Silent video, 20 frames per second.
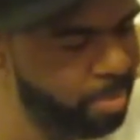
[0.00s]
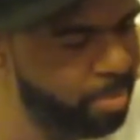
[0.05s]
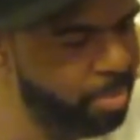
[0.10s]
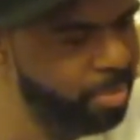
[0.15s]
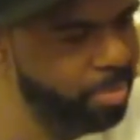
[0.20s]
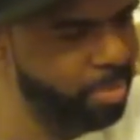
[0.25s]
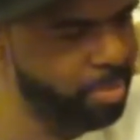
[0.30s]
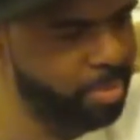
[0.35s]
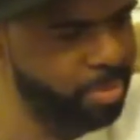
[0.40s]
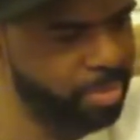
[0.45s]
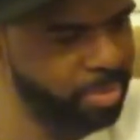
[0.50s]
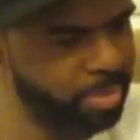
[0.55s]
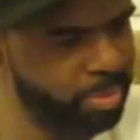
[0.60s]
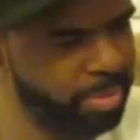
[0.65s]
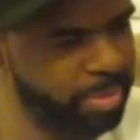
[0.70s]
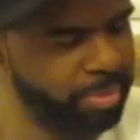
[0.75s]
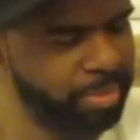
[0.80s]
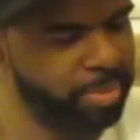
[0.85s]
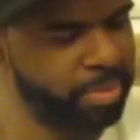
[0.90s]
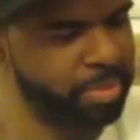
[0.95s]

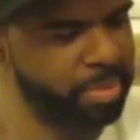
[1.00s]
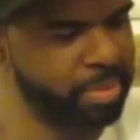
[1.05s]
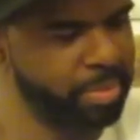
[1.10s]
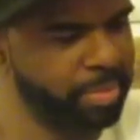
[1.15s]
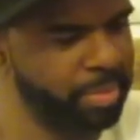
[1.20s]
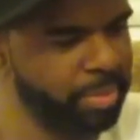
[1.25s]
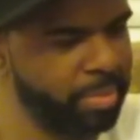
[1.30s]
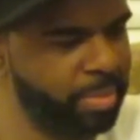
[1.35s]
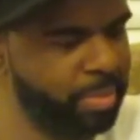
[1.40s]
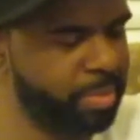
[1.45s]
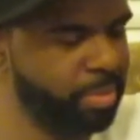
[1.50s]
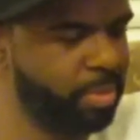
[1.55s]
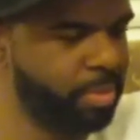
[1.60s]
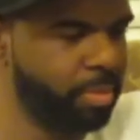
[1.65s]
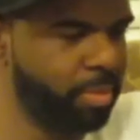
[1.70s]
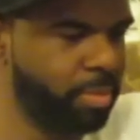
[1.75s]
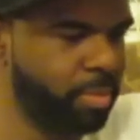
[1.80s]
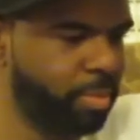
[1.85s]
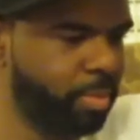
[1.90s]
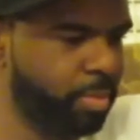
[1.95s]

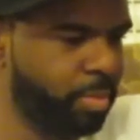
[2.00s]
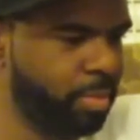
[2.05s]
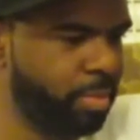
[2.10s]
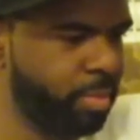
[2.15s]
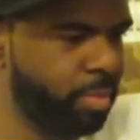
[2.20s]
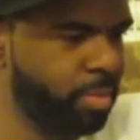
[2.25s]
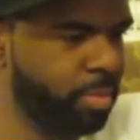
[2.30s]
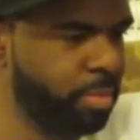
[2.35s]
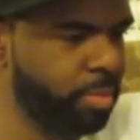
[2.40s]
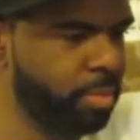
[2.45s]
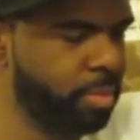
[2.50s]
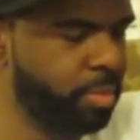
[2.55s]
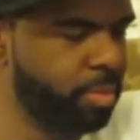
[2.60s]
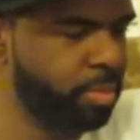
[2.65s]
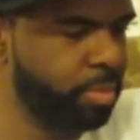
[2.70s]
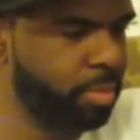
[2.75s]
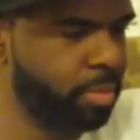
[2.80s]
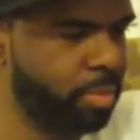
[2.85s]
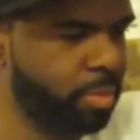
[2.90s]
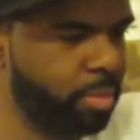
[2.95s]

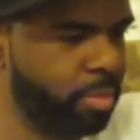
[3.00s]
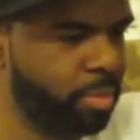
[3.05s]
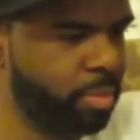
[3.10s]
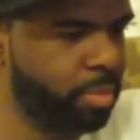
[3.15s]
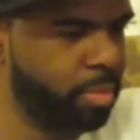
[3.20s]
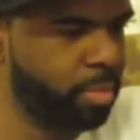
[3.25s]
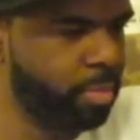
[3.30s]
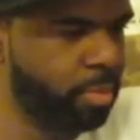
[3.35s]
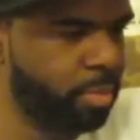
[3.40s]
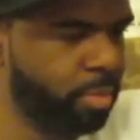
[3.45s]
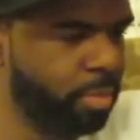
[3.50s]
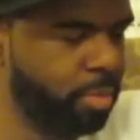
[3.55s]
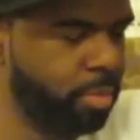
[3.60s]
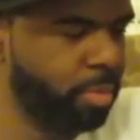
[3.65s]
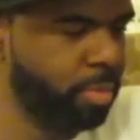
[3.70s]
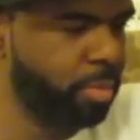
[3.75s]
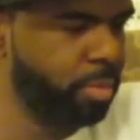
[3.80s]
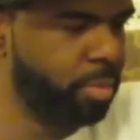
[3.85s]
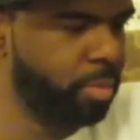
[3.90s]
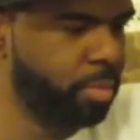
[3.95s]

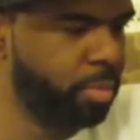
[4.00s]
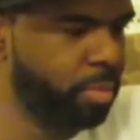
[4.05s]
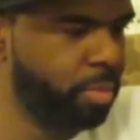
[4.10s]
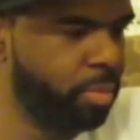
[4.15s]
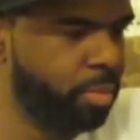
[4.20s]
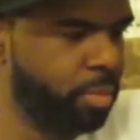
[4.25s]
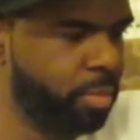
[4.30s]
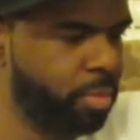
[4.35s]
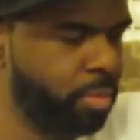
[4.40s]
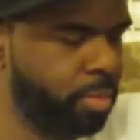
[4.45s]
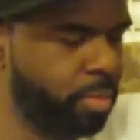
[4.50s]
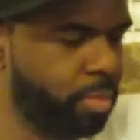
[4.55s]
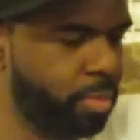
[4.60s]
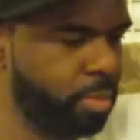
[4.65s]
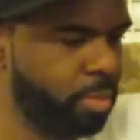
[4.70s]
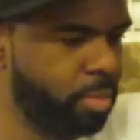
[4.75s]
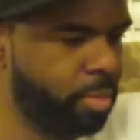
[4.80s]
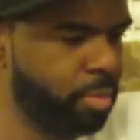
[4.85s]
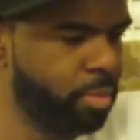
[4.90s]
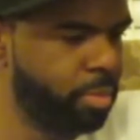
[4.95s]

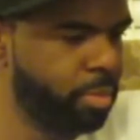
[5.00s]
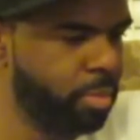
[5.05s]
The person shown says nothing.